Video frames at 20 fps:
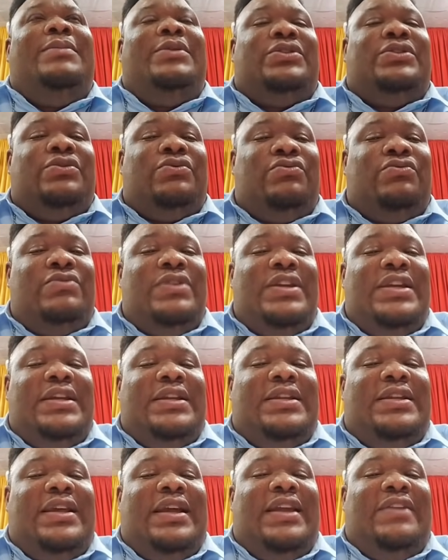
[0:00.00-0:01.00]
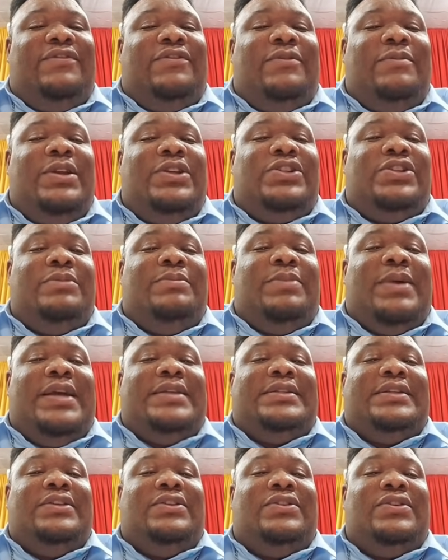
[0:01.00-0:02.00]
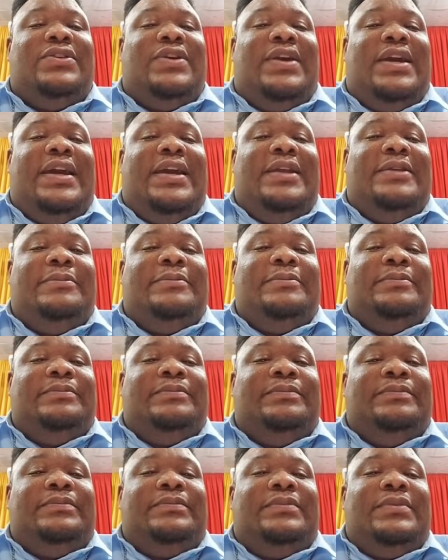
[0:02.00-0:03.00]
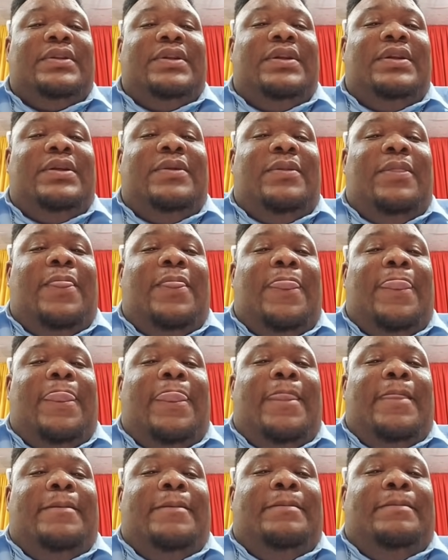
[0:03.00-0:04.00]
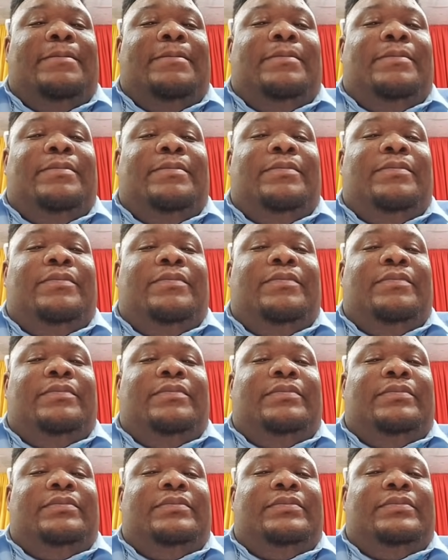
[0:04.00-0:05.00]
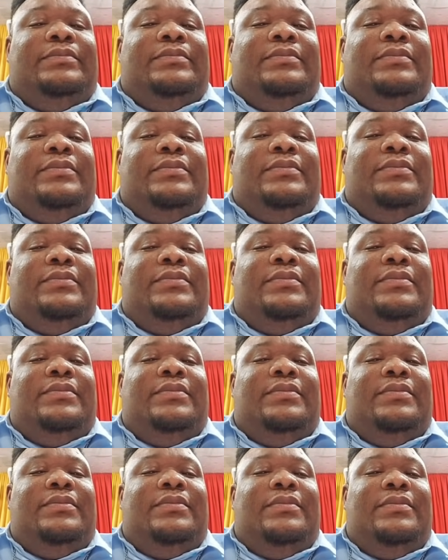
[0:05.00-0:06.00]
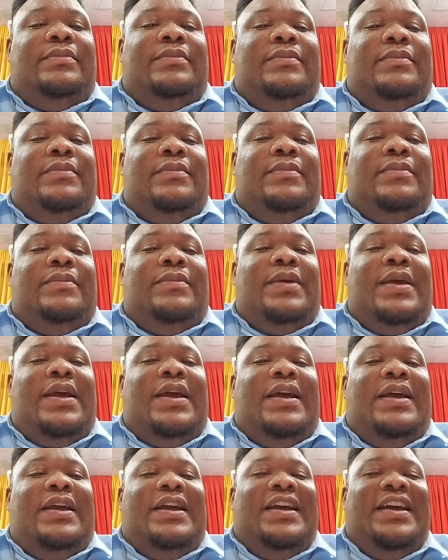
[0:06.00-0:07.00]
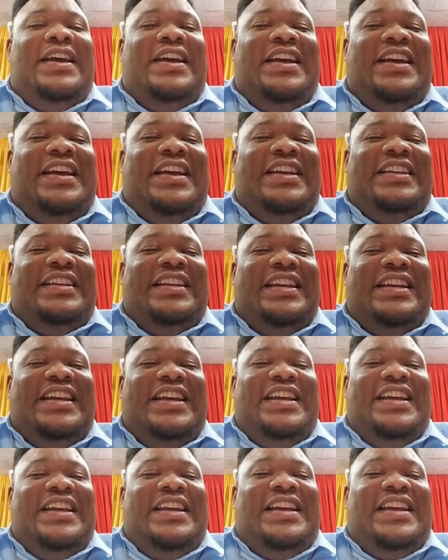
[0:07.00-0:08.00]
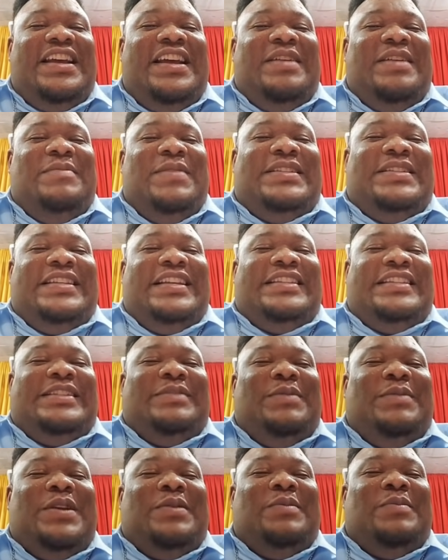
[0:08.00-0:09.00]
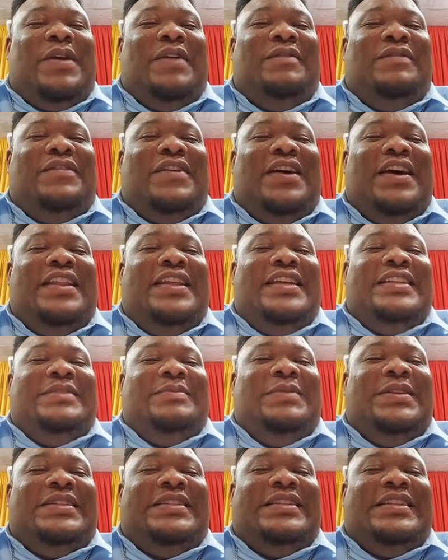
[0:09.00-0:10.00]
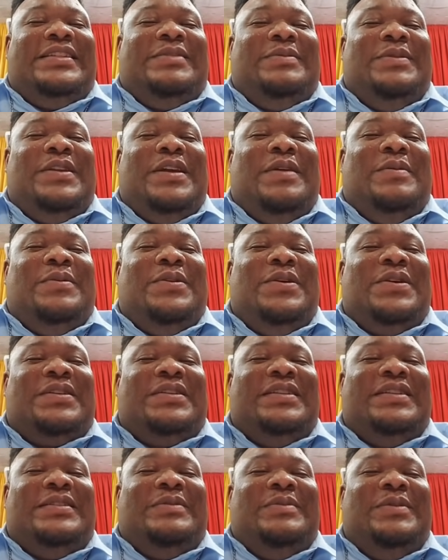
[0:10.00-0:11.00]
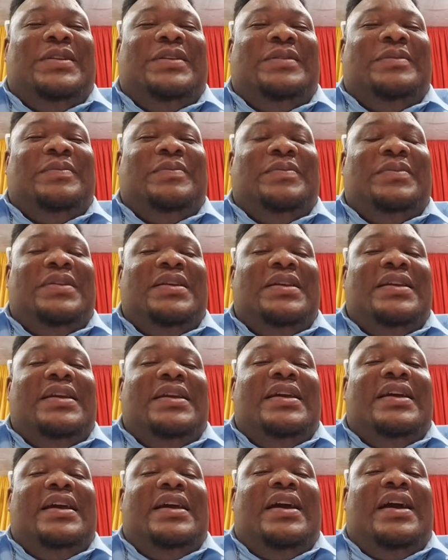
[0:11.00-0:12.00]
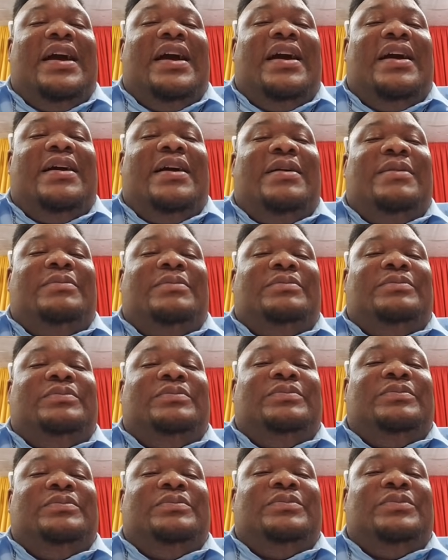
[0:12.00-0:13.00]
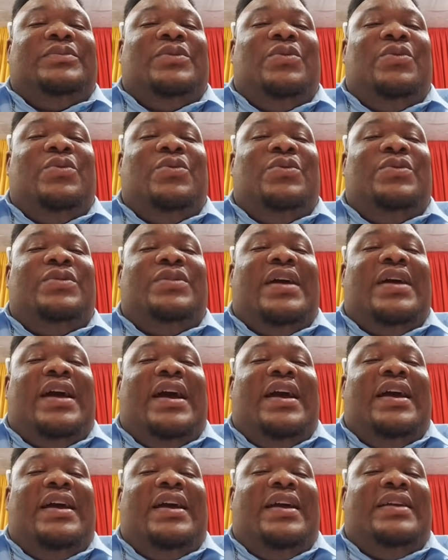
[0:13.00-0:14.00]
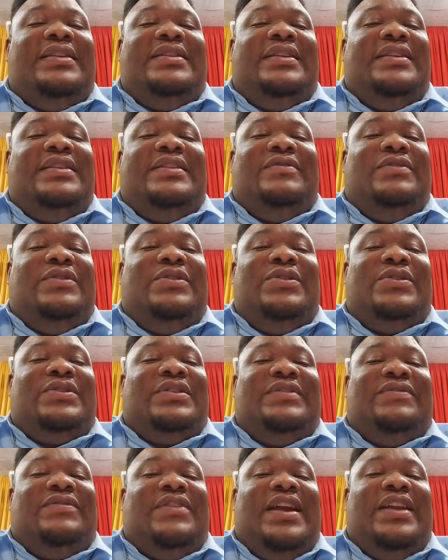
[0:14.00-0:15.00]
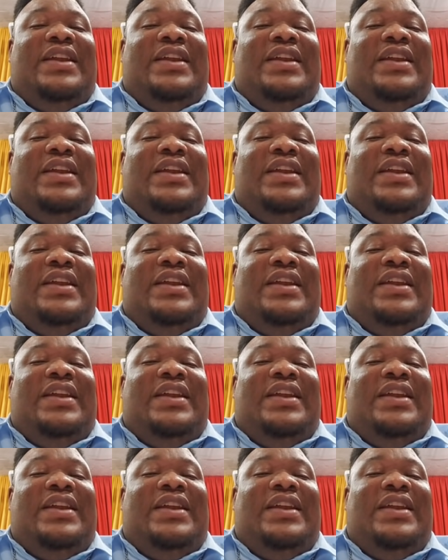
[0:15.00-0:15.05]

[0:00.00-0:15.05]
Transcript: is the church leader, and it's understood that the aspect of the police investigation is also focused on the source of the funding of several senior members of the church GoFundMe, donations, cash apps. You see, man,